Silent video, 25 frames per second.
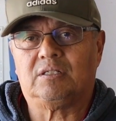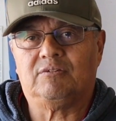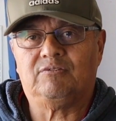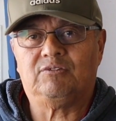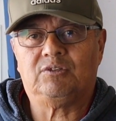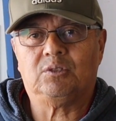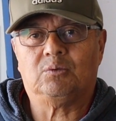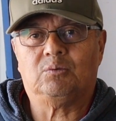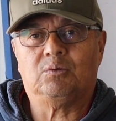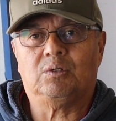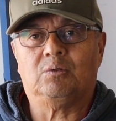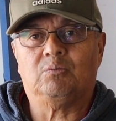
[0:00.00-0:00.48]

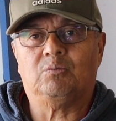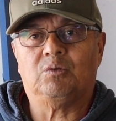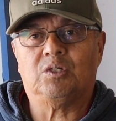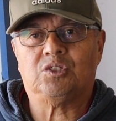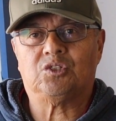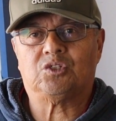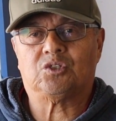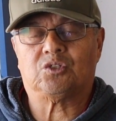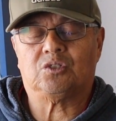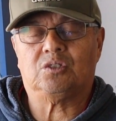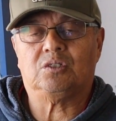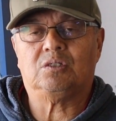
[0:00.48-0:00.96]
351
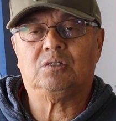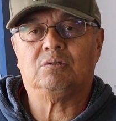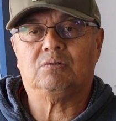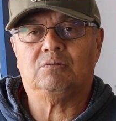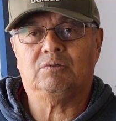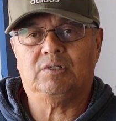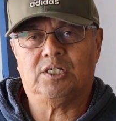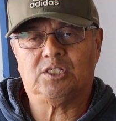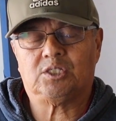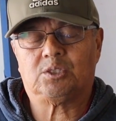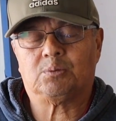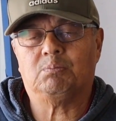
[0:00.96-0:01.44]
Windsor
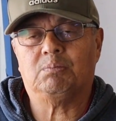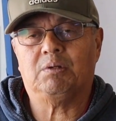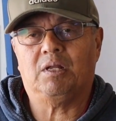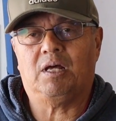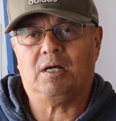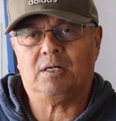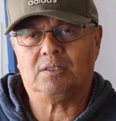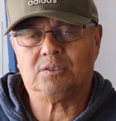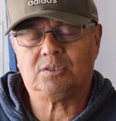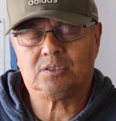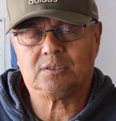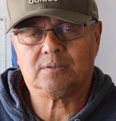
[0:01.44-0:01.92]
race
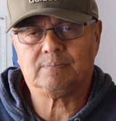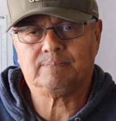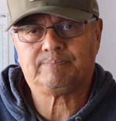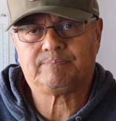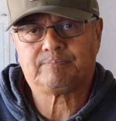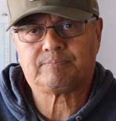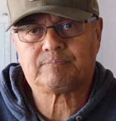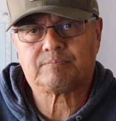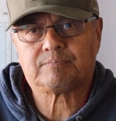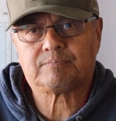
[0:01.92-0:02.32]
blocks.